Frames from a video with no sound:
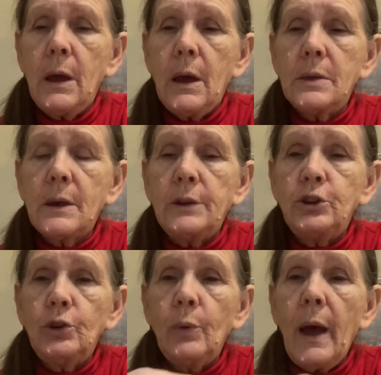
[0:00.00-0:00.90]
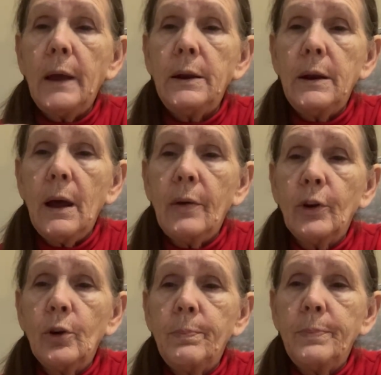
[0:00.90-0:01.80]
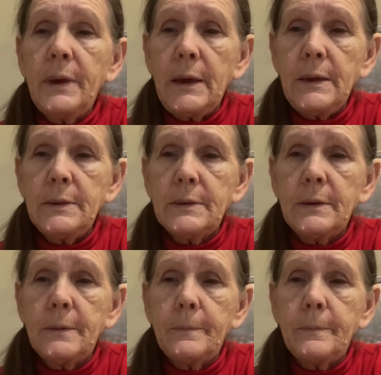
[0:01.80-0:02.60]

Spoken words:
is I do another piece